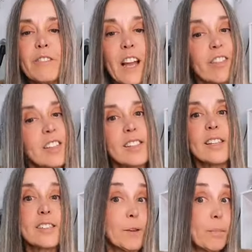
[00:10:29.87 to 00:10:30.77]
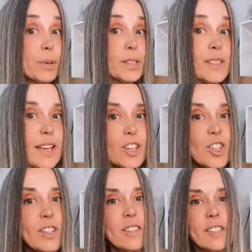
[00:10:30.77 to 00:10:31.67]
Now, this isn't
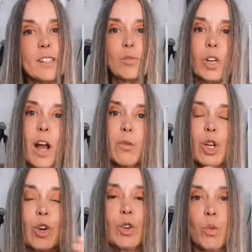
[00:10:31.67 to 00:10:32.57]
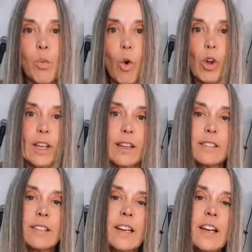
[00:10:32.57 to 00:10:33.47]
possession. This is what I would call a walk-in,